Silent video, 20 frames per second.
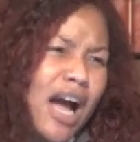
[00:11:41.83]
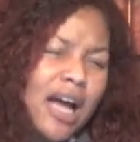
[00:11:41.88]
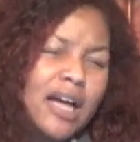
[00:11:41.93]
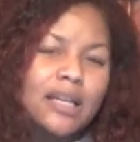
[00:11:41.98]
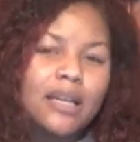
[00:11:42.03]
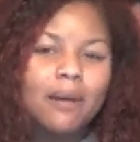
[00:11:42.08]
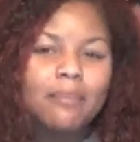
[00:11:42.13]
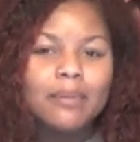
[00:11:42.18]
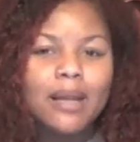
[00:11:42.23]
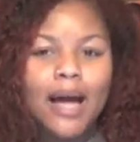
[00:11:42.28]

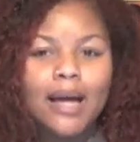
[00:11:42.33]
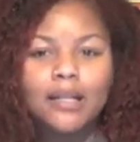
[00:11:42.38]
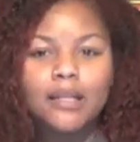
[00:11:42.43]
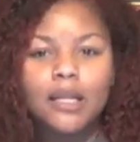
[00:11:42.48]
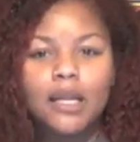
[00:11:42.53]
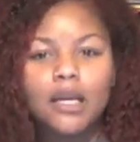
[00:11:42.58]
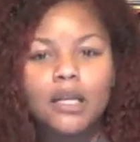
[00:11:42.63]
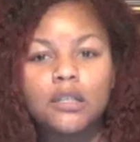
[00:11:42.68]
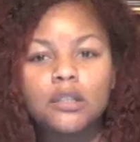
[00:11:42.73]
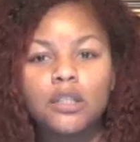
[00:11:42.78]
And I'm like,
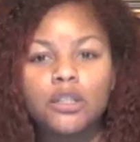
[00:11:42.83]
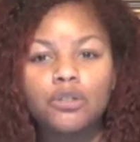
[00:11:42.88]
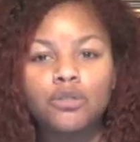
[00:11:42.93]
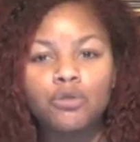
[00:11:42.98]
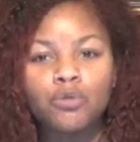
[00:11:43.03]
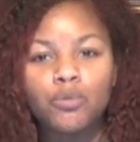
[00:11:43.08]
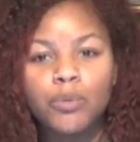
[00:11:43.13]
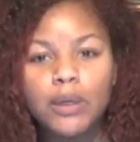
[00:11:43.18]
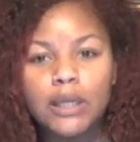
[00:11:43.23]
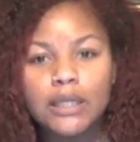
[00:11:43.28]
nigga, did
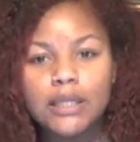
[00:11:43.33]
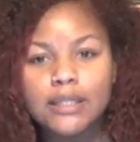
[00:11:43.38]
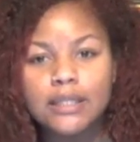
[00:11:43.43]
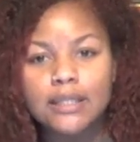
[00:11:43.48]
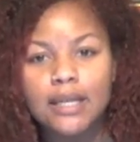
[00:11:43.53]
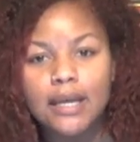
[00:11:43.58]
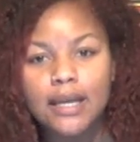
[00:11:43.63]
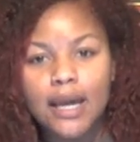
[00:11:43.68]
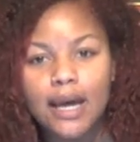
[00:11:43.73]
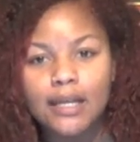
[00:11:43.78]
you really
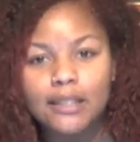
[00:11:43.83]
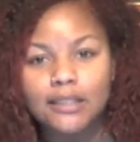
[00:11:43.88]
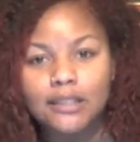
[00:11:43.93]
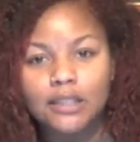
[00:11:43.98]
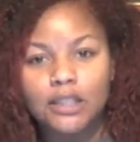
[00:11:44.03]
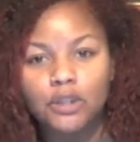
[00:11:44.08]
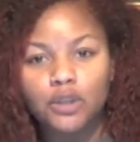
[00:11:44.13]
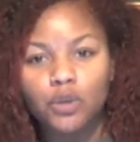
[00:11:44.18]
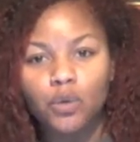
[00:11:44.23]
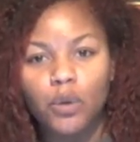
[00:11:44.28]
say that
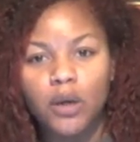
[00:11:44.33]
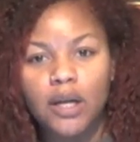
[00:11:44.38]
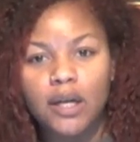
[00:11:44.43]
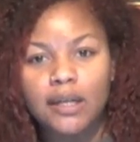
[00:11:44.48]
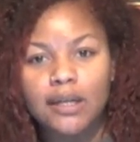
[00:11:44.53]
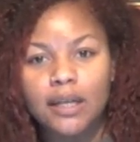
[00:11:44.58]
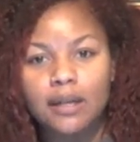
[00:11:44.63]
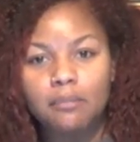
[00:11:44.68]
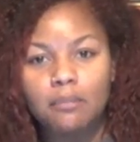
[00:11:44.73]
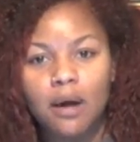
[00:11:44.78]
shit, you
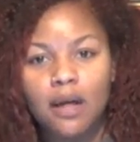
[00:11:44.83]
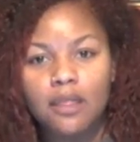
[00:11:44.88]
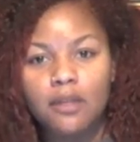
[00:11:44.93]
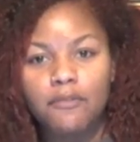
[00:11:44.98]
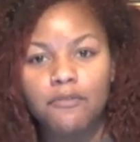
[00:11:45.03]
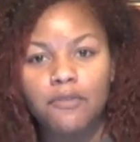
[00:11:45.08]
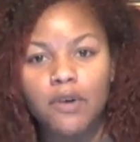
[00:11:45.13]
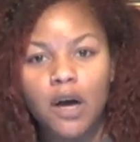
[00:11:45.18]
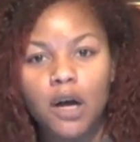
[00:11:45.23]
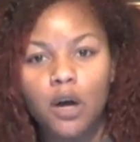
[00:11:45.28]
ignorant
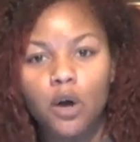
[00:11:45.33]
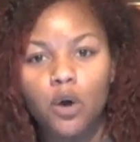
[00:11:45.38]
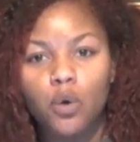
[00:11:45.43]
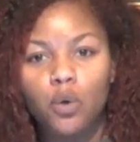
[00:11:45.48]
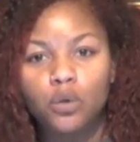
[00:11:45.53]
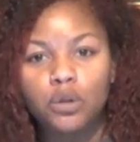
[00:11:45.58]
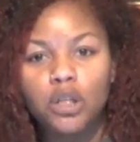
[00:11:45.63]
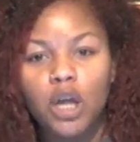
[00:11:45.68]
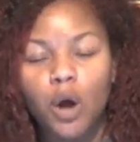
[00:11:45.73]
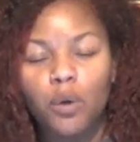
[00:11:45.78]
motherfucker
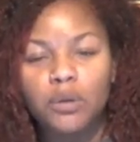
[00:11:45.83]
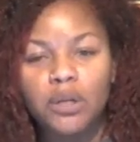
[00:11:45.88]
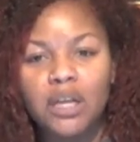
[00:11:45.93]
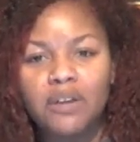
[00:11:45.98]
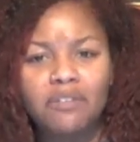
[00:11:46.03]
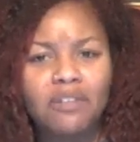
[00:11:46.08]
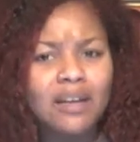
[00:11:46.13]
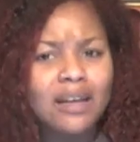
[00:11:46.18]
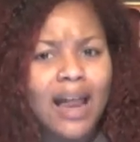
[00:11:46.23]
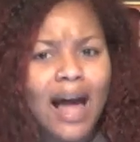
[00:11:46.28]
who don't
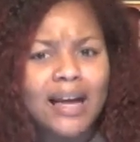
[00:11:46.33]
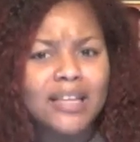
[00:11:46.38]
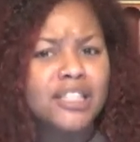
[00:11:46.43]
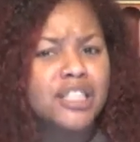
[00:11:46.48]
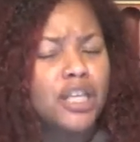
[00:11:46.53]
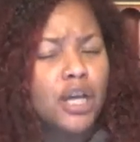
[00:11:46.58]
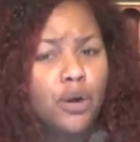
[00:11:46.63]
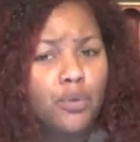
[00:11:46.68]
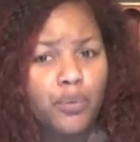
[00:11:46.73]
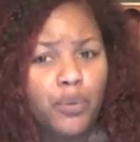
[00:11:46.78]
even like
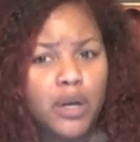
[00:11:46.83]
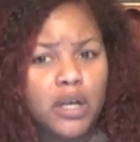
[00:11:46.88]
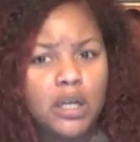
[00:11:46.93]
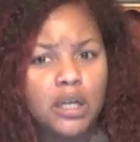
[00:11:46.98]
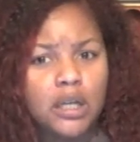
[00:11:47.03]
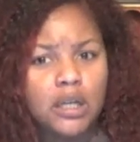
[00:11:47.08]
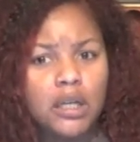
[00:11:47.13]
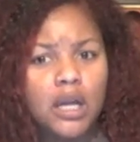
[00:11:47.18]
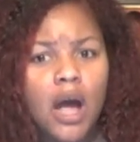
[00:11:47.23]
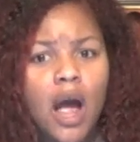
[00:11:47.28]
to
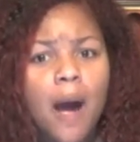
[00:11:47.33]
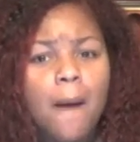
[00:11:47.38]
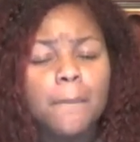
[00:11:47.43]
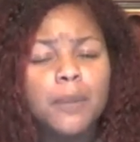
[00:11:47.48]
read,